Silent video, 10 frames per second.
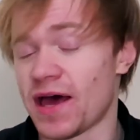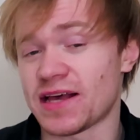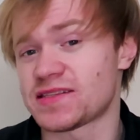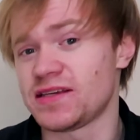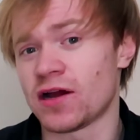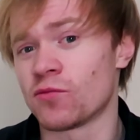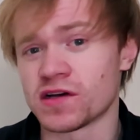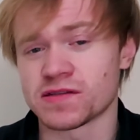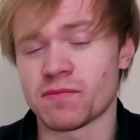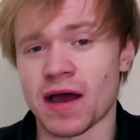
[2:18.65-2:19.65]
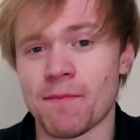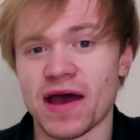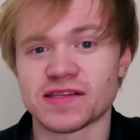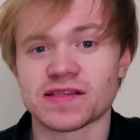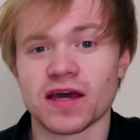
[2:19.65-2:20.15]
Last year wasn't my
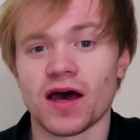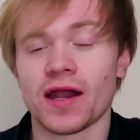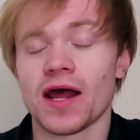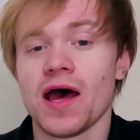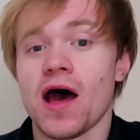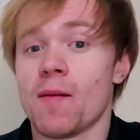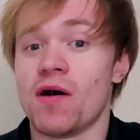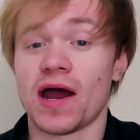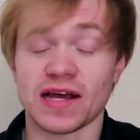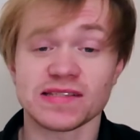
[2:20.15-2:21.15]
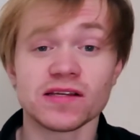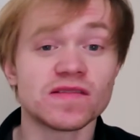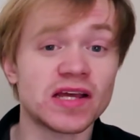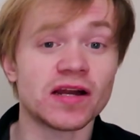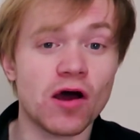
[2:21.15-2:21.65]
best cut, but I still
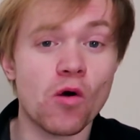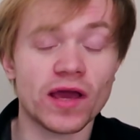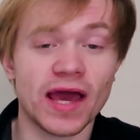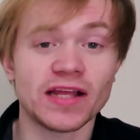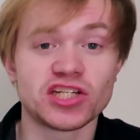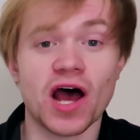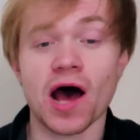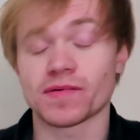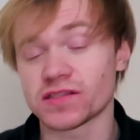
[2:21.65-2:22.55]
did an okay job.